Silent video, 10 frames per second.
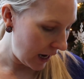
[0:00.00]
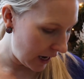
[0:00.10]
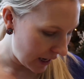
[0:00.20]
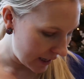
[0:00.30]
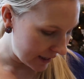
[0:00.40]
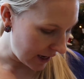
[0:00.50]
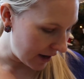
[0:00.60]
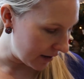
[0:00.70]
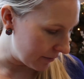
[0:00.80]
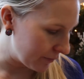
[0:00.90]
And
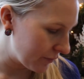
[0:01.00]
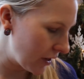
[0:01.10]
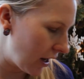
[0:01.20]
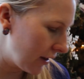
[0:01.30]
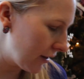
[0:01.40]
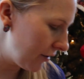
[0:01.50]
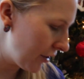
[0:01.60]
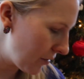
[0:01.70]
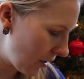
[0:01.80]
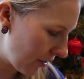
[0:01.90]
a little
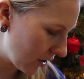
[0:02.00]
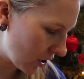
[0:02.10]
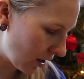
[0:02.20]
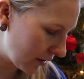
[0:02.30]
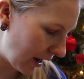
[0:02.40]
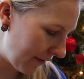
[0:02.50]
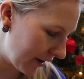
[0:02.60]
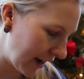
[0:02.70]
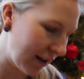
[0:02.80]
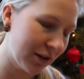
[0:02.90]
note on the chocolate
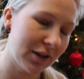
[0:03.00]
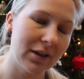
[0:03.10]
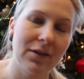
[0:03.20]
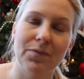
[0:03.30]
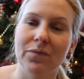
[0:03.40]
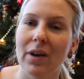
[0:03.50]
advent calendar.